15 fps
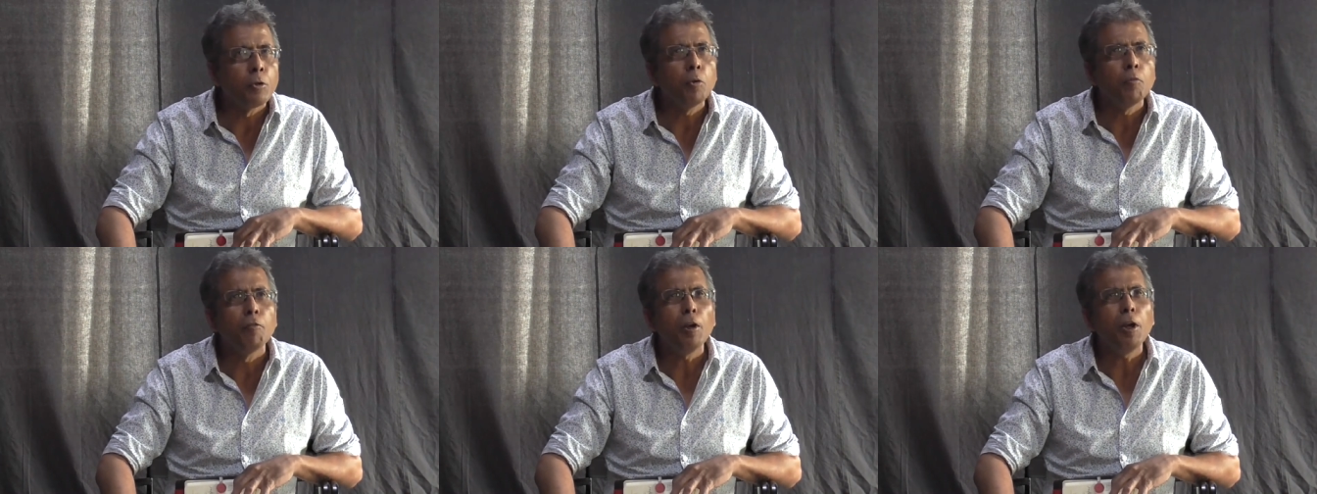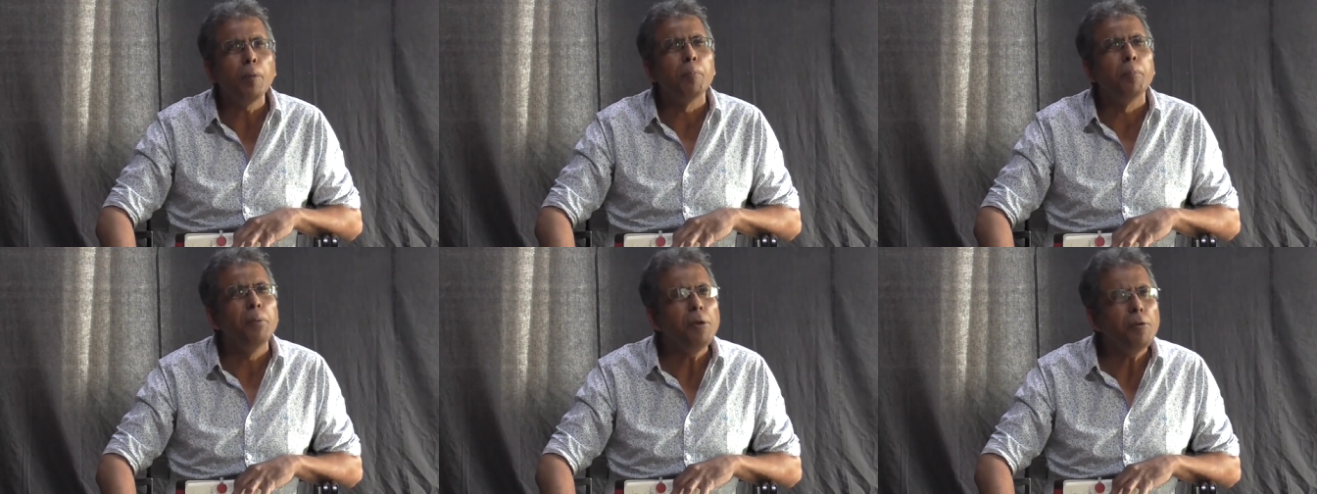though
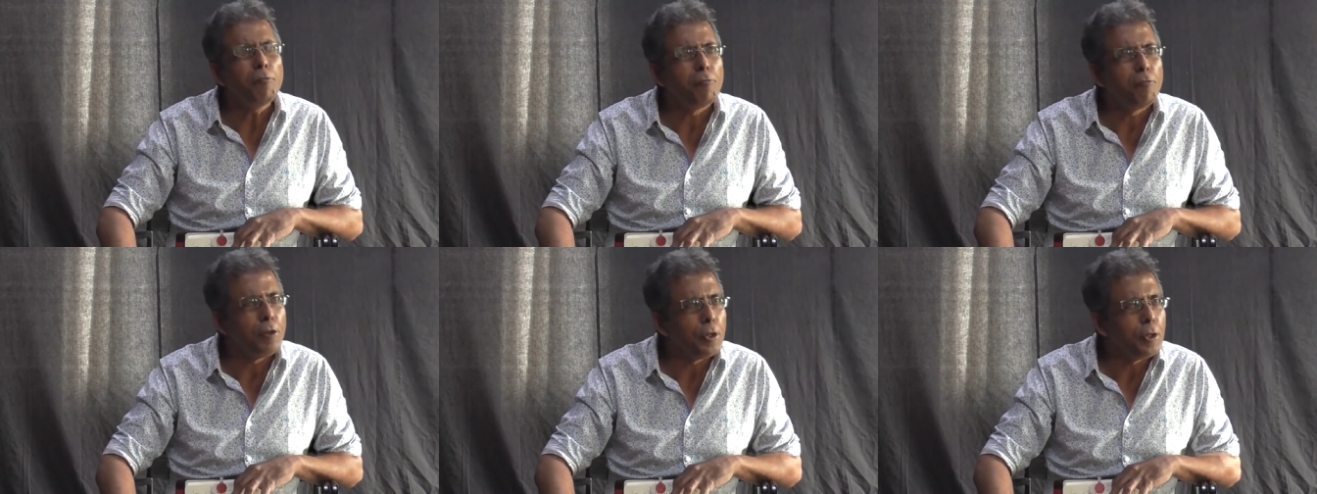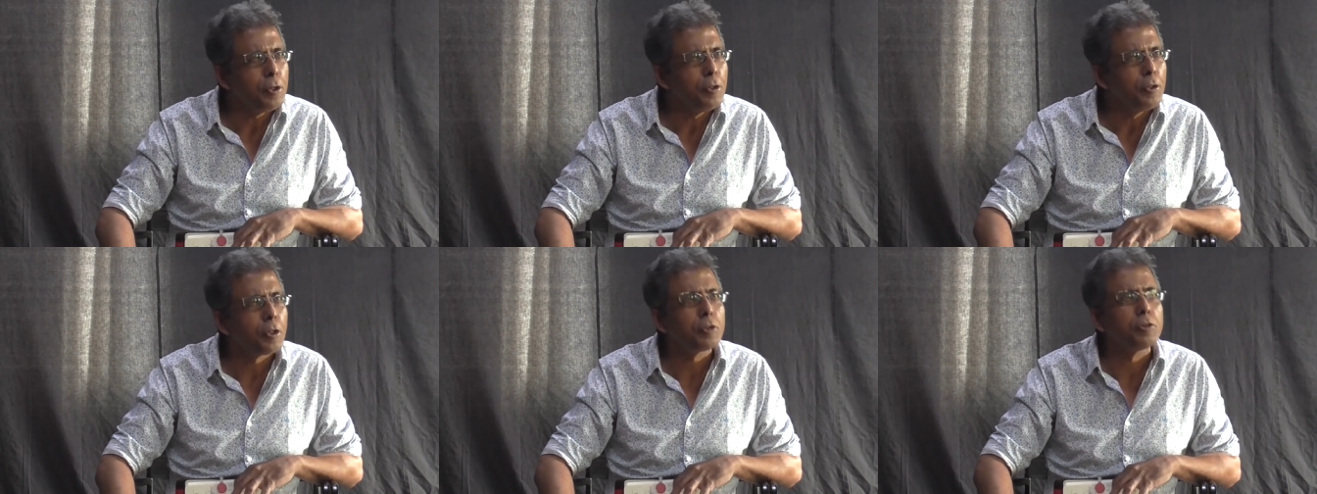very briefly
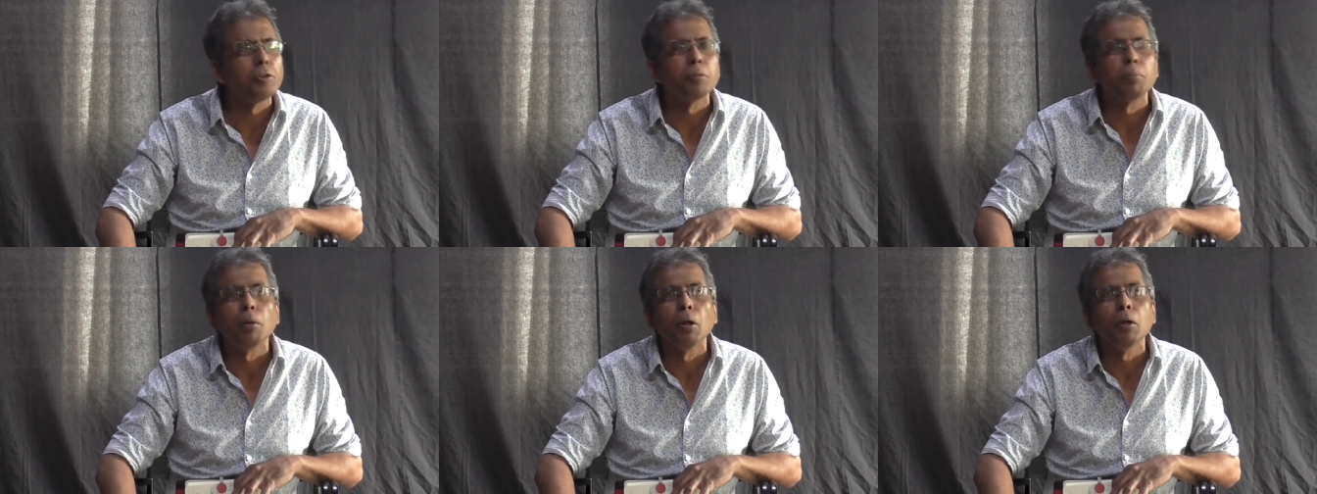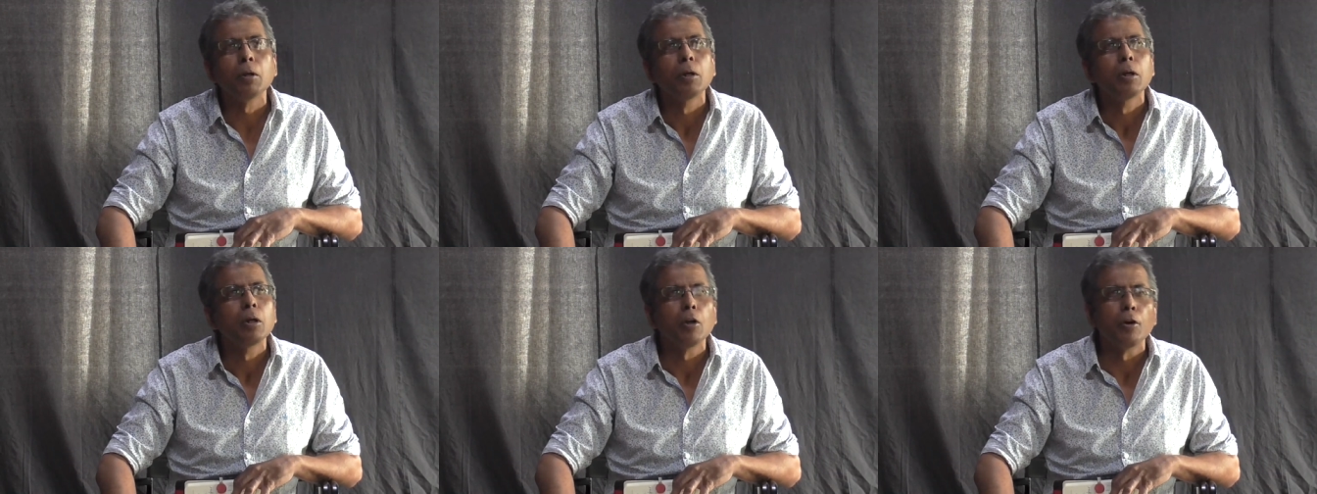touched
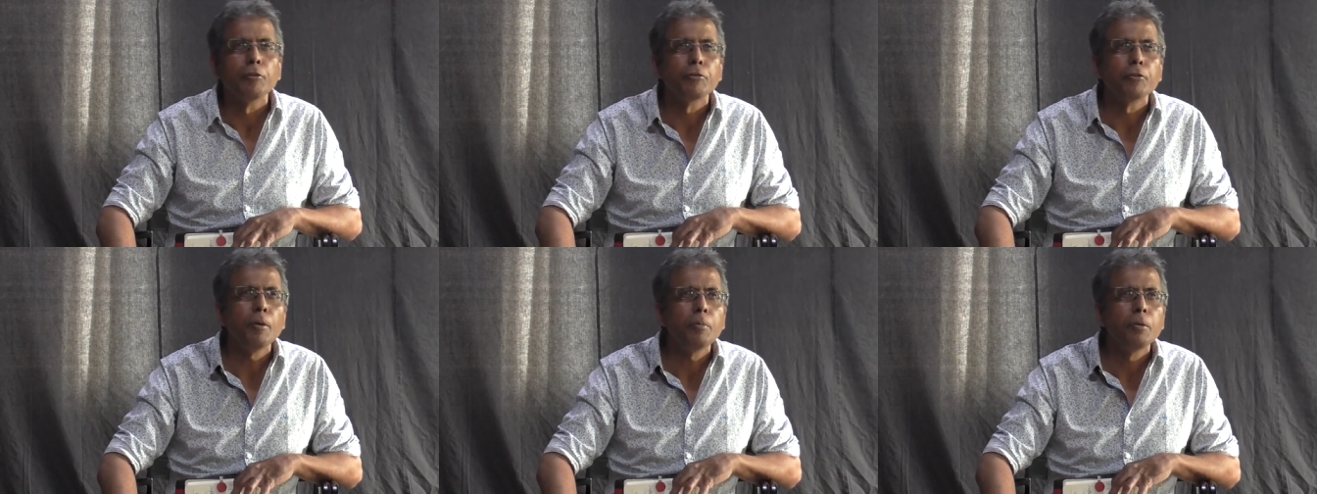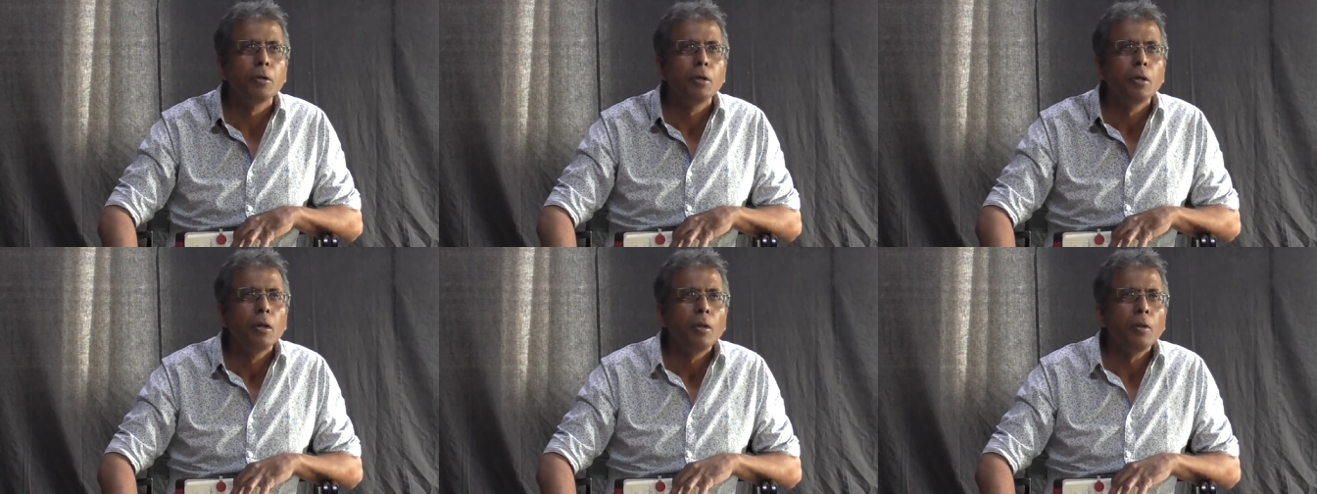upon concept
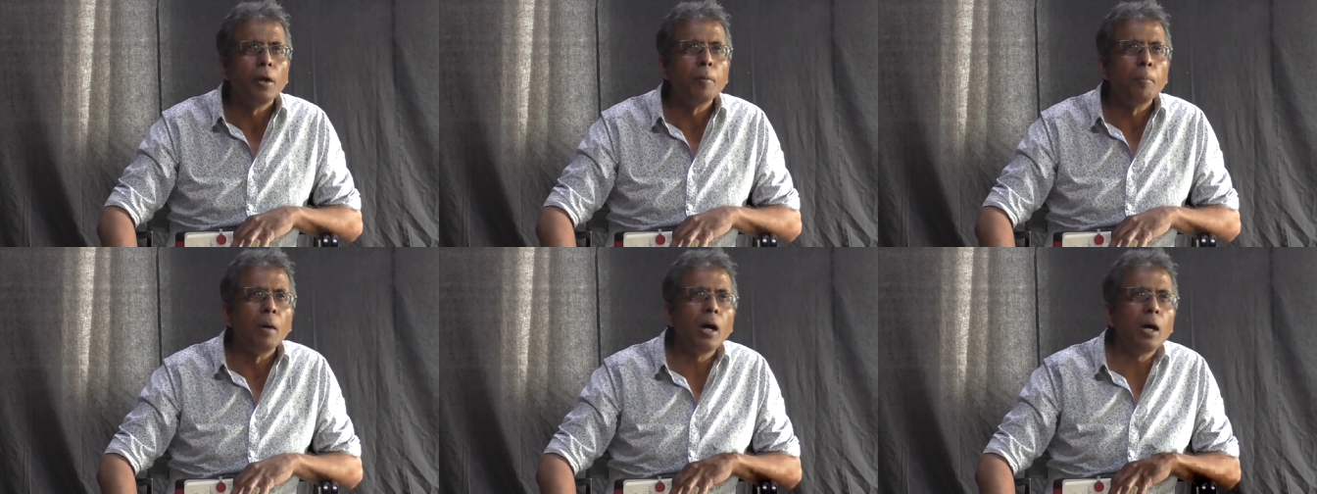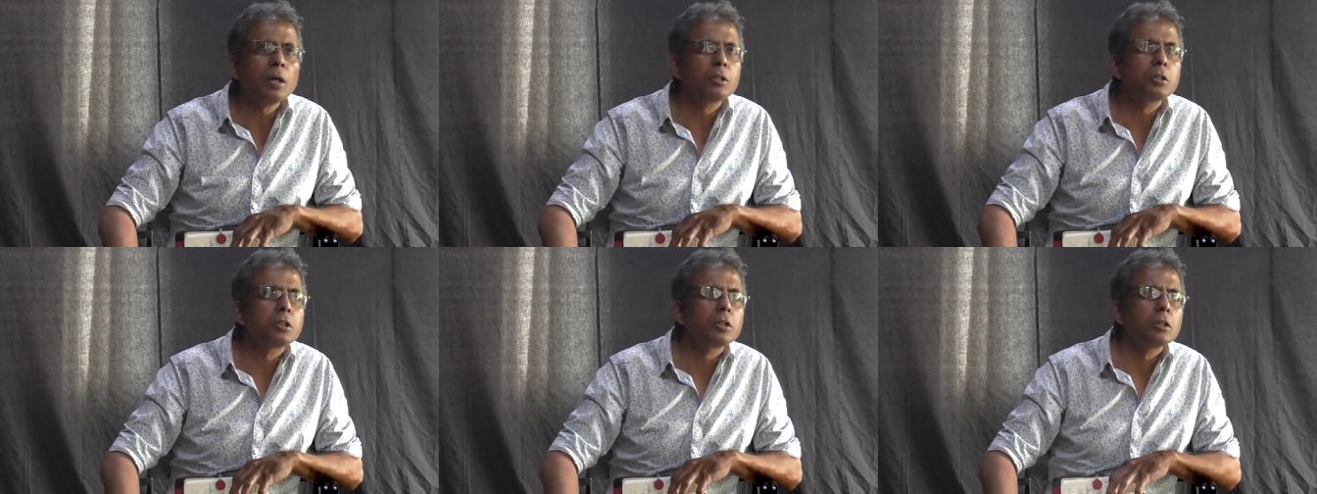that
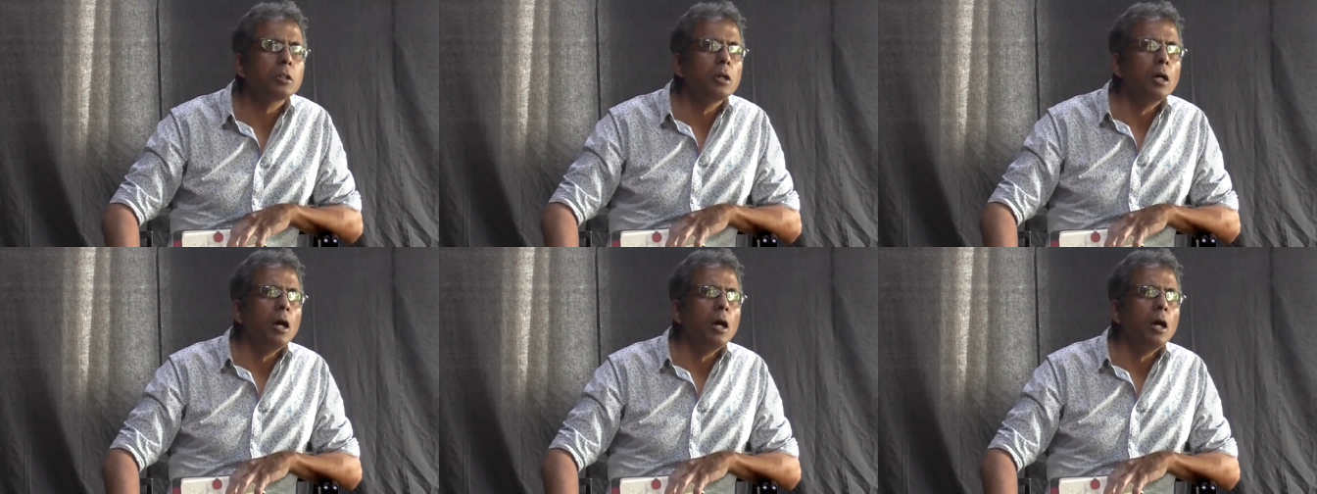Marx